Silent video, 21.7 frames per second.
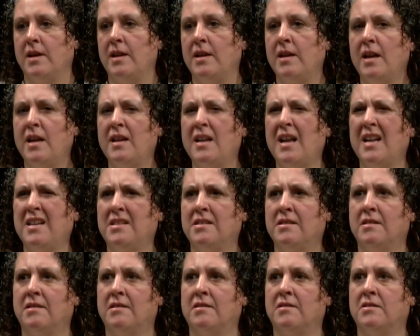and not
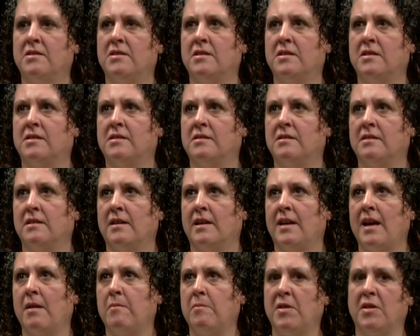to just,
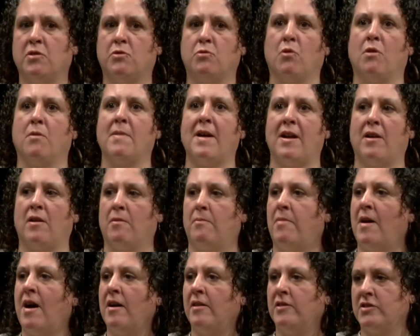again, be a doormat or
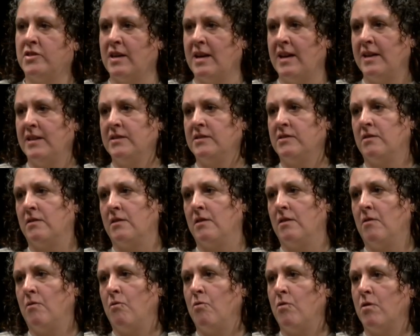apologize
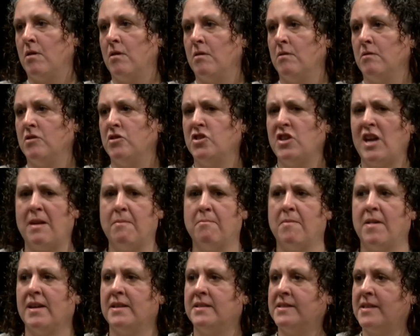or
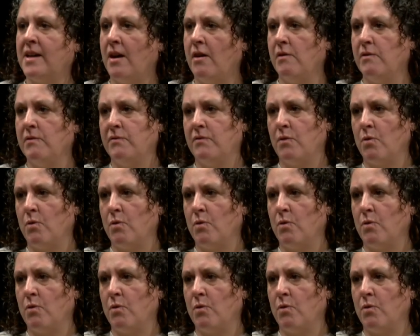shame myself,